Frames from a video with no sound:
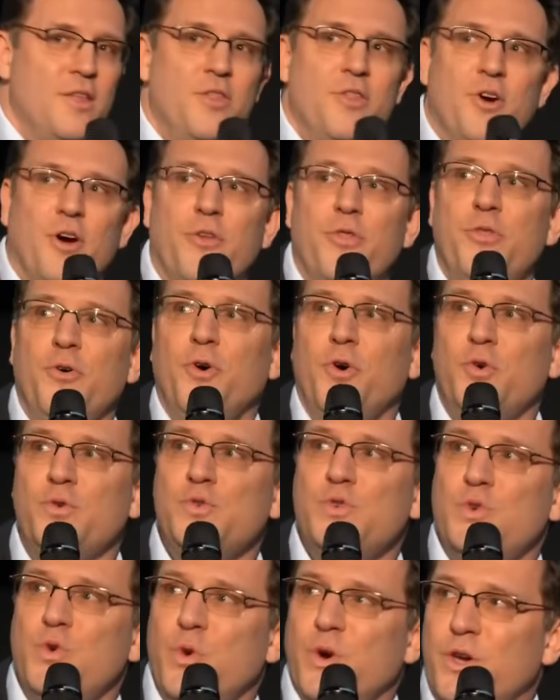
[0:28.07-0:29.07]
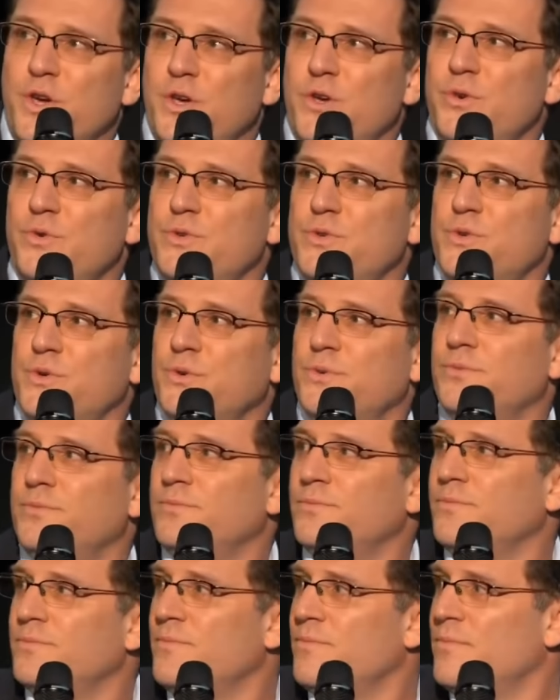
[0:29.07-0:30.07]
There are those who accuse you
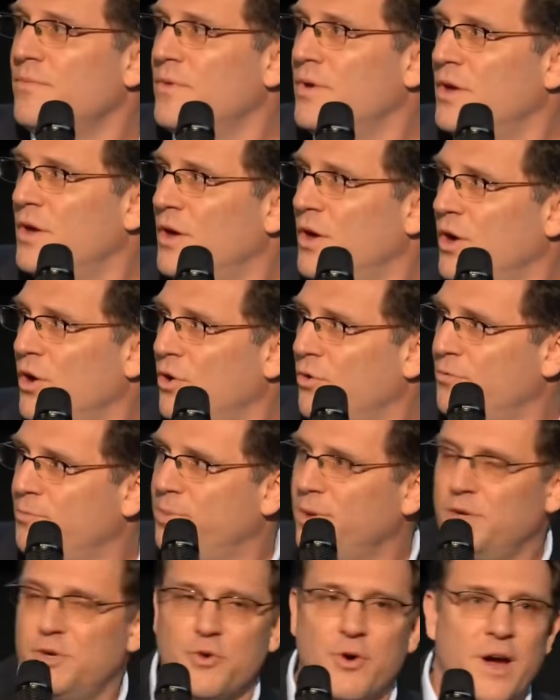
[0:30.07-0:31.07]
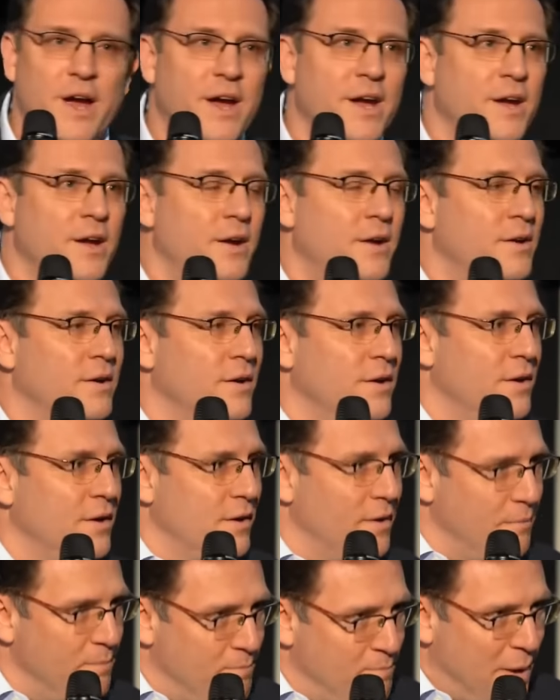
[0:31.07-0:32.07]
of betraying
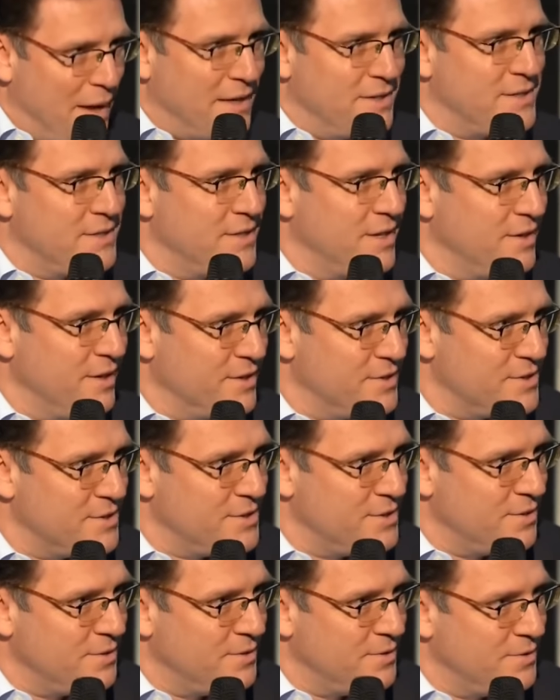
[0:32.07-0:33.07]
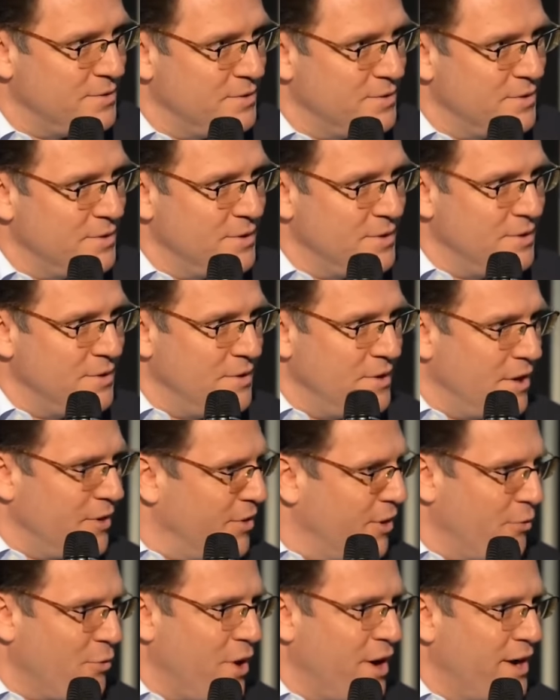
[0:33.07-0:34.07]
Palestinians. Are
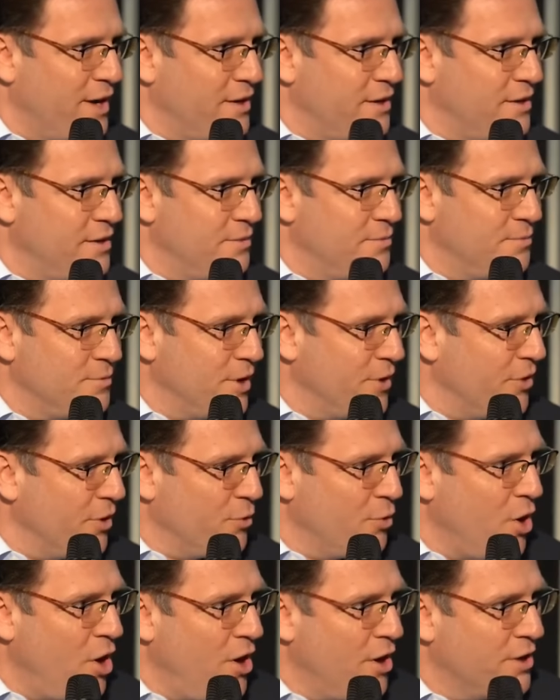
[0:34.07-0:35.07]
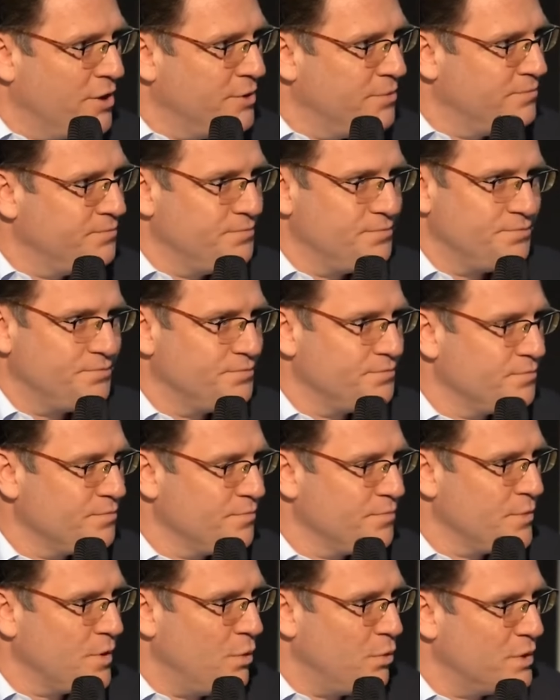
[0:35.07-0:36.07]
they right? Are they wrong?
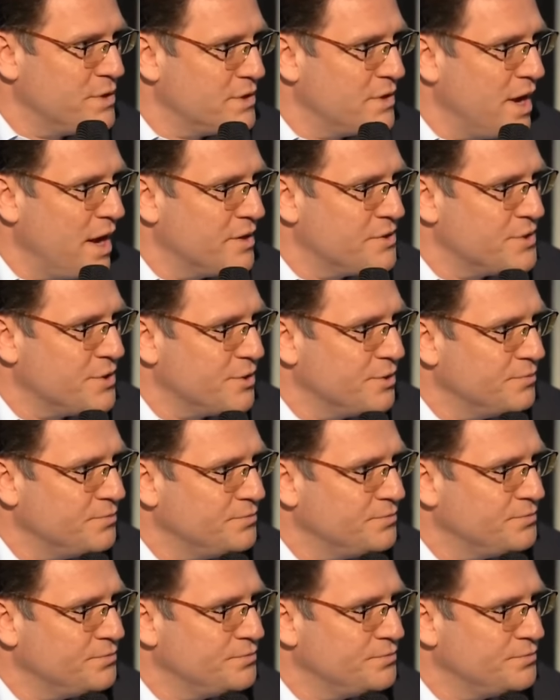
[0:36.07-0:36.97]
What's the answer?